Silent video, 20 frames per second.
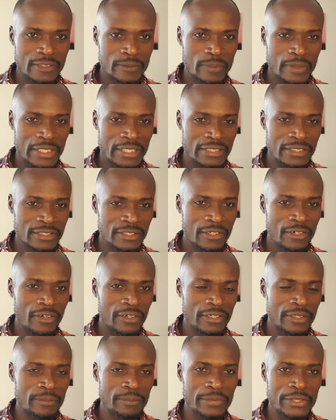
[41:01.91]
but it's
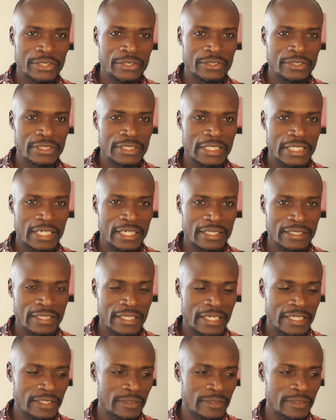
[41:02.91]
gone beyond that,